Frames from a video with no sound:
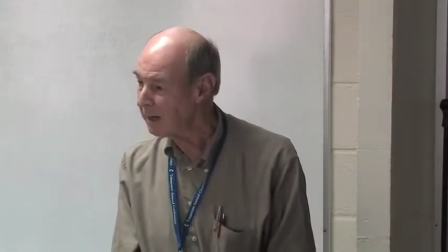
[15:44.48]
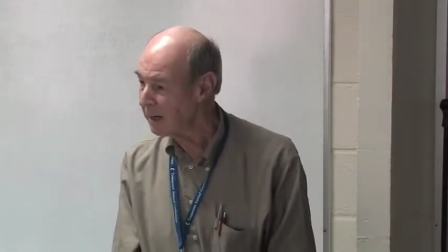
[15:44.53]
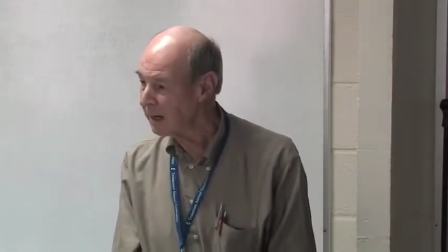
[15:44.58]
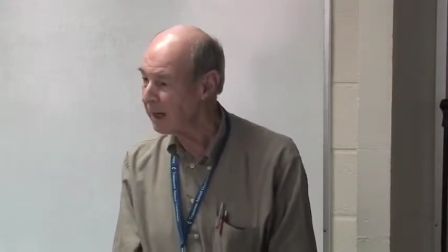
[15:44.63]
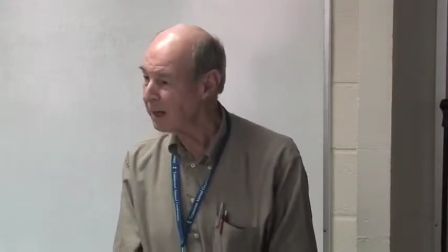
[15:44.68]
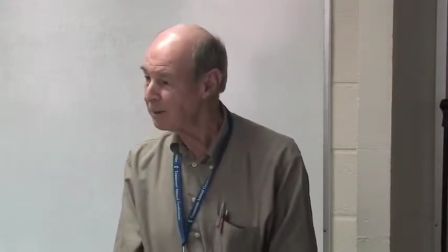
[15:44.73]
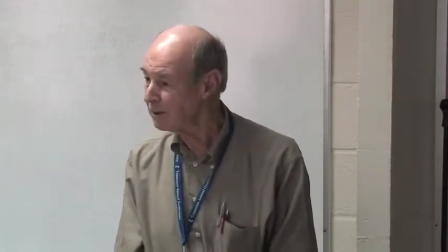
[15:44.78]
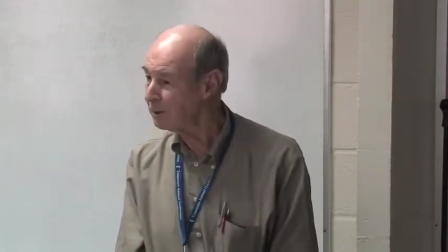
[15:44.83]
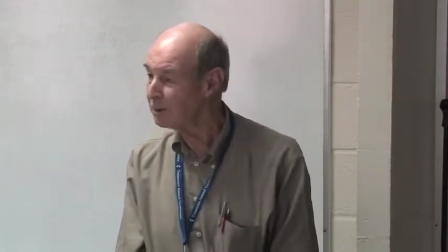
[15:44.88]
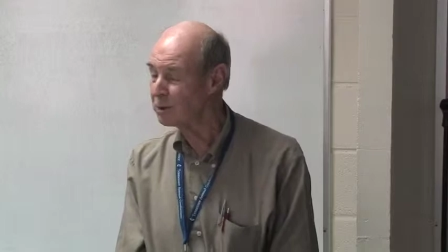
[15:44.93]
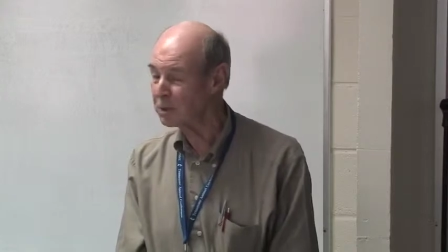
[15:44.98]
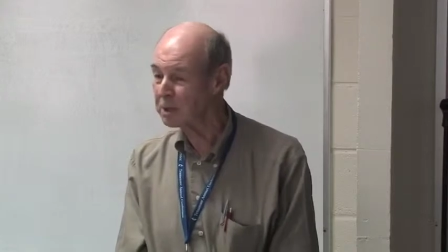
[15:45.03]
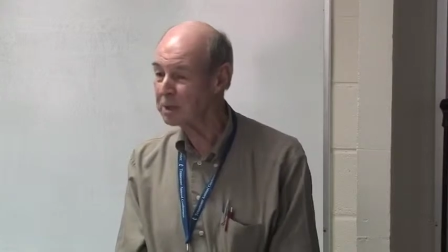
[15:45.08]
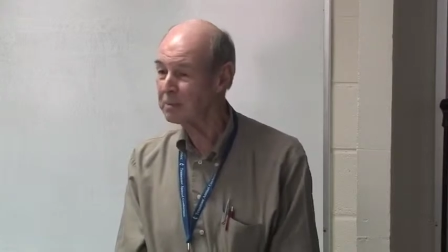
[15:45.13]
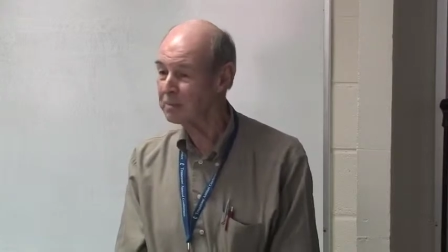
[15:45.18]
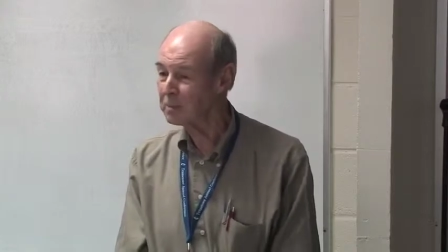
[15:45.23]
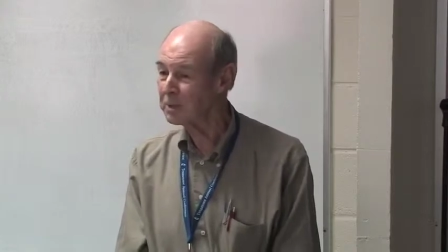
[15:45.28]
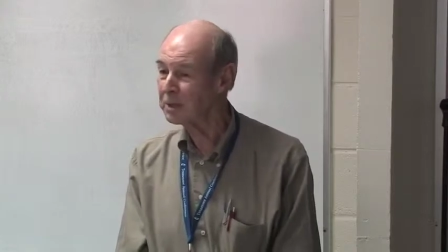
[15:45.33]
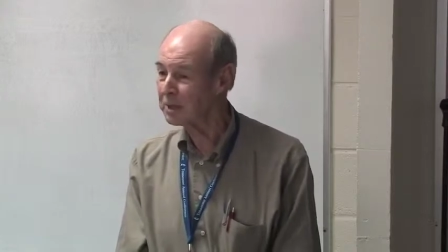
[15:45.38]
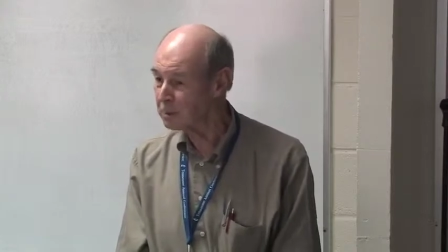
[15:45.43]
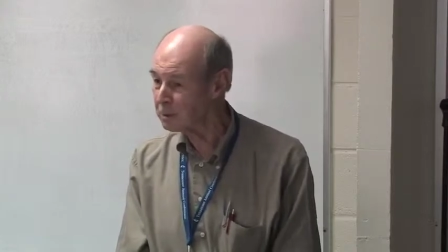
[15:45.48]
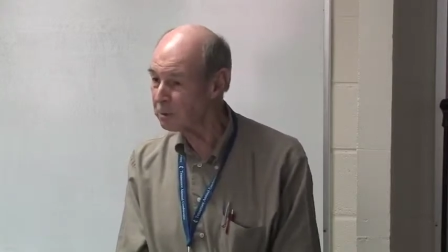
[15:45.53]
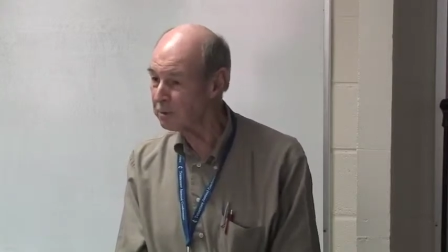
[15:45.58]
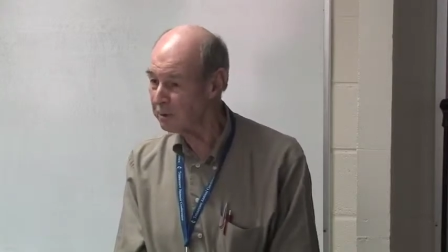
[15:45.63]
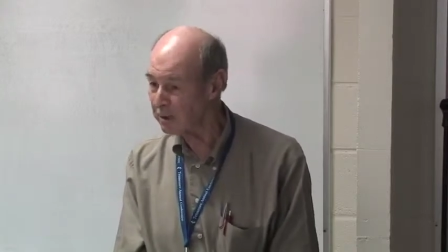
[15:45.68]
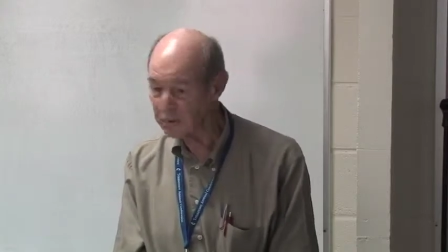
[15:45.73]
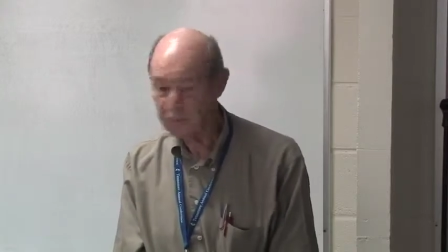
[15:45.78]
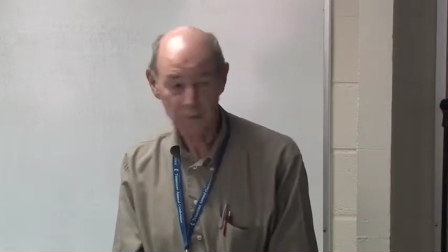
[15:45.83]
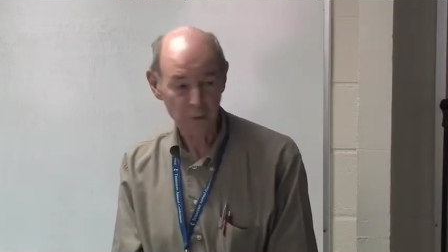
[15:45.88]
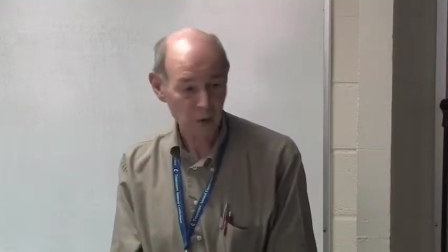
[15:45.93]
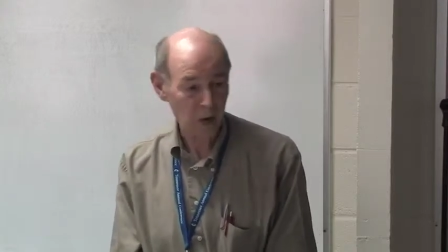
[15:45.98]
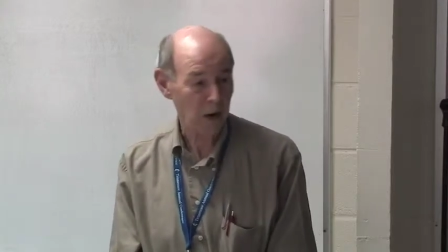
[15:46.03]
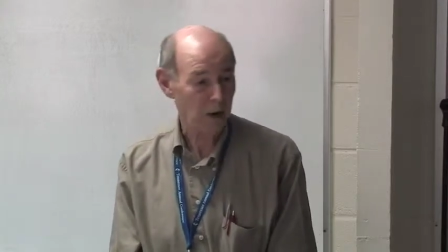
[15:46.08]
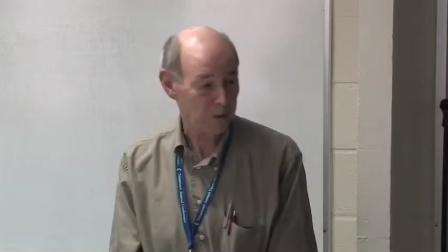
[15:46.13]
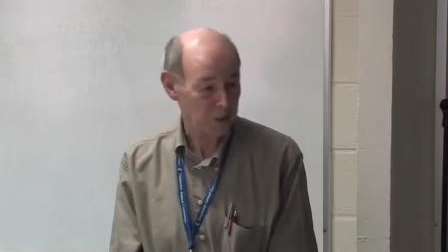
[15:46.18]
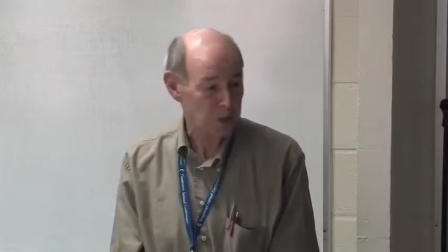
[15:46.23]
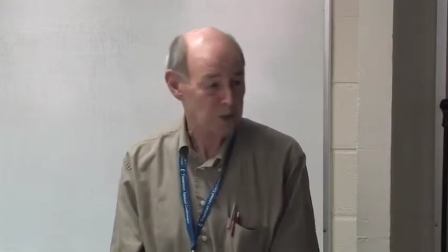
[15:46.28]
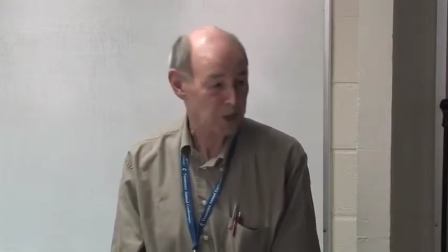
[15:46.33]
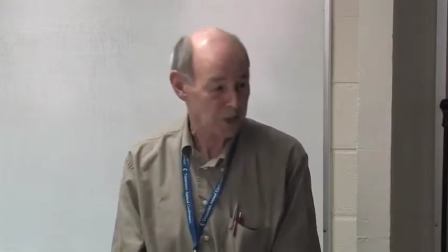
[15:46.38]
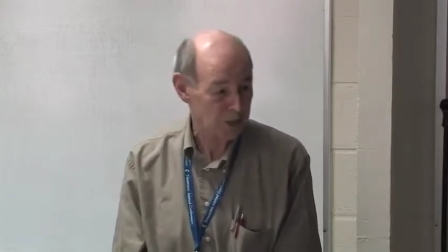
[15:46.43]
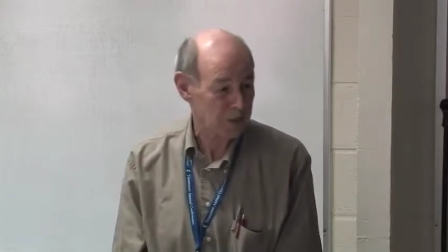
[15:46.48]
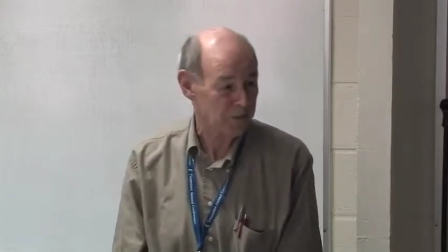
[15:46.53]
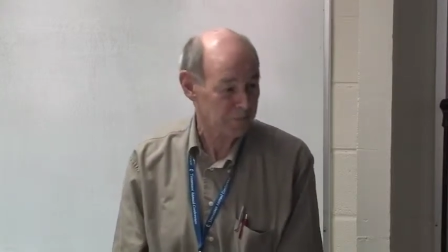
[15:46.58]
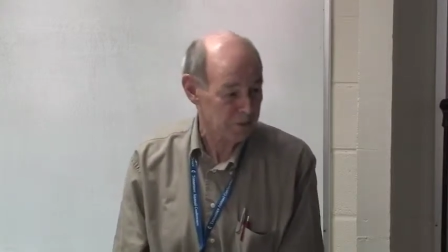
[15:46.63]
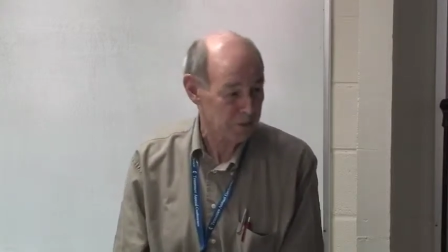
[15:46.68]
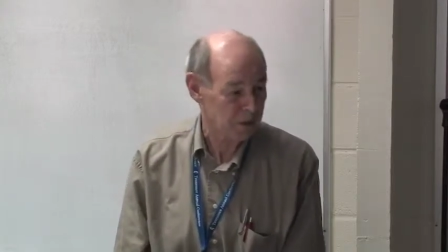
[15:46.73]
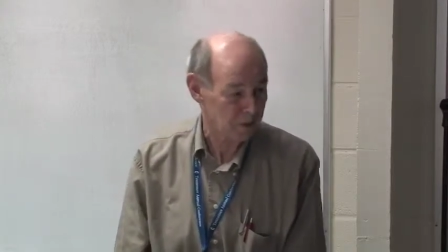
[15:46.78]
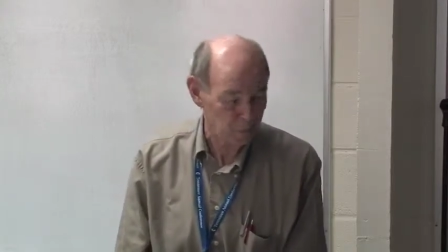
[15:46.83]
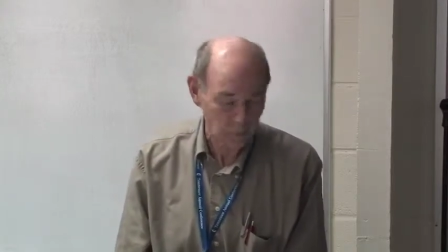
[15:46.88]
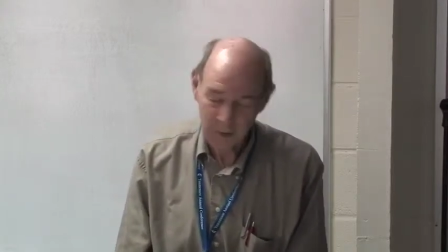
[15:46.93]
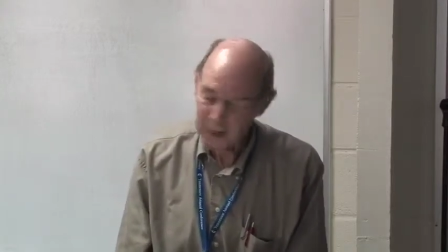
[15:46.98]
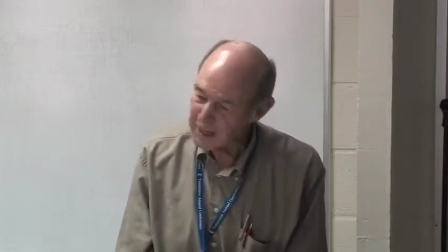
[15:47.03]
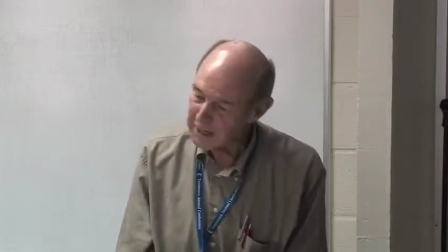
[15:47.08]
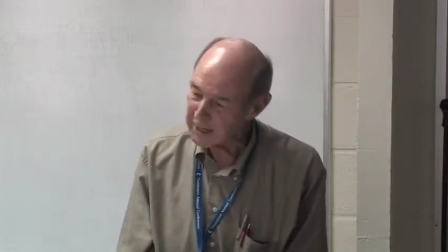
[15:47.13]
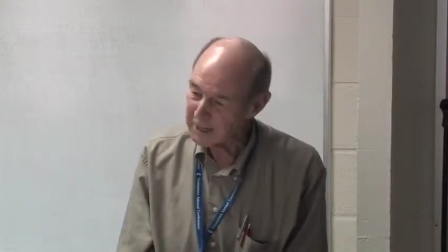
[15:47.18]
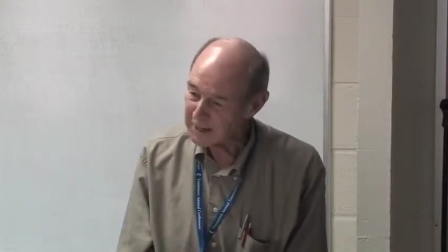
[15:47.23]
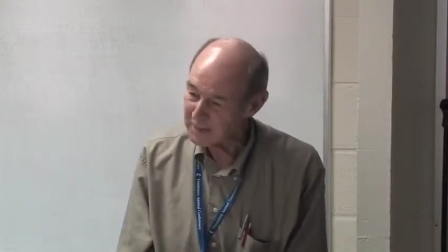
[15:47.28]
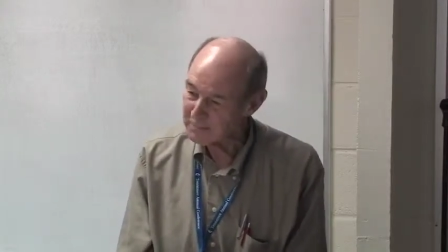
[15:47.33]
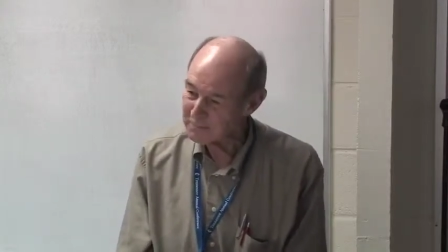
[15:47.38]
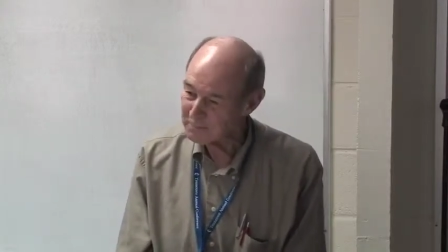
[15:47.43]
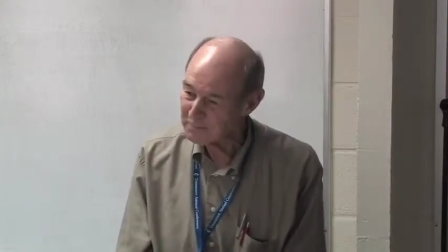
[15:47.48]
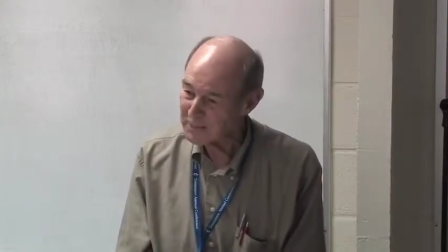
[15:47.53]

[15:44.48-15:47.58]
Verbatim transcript: And usually within 24 hours, he'd given it away.